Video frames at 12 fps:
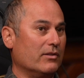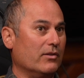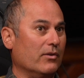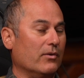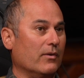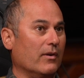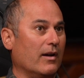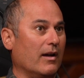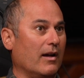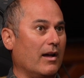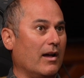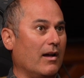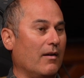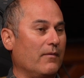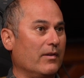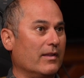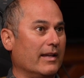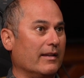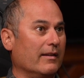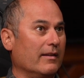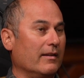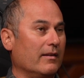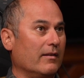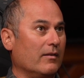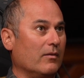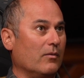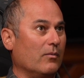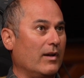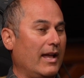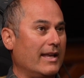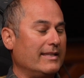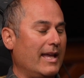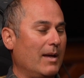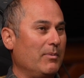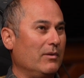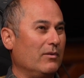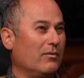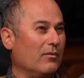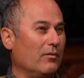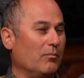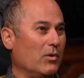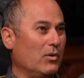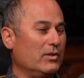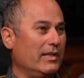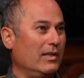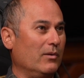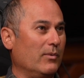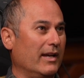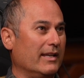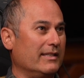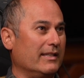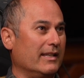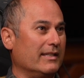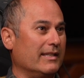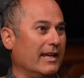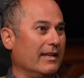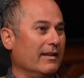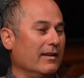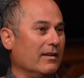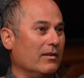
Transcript: And so I feel like what has happened mostly in the West is that